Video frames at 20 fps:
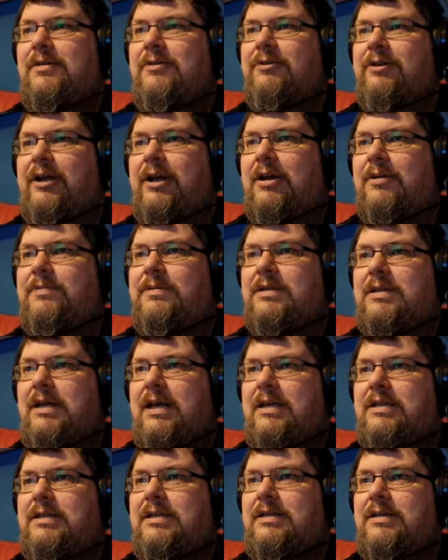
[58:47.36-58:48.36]
All right,
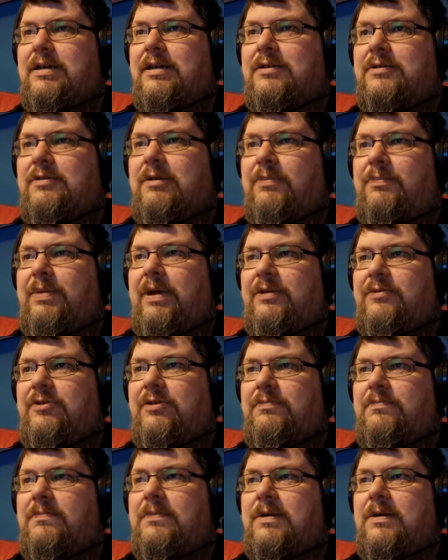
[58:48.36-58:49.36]
upstairs. Let's go to our
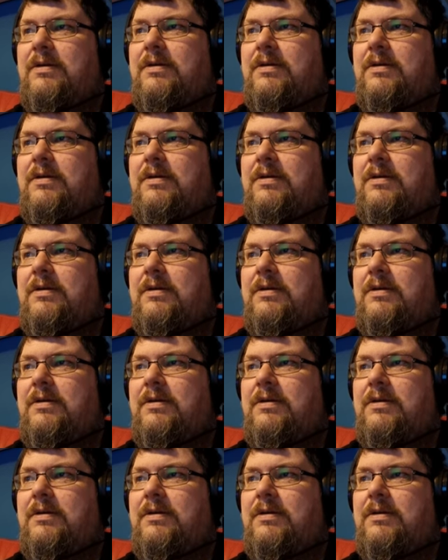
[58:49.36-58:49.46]
bedroom.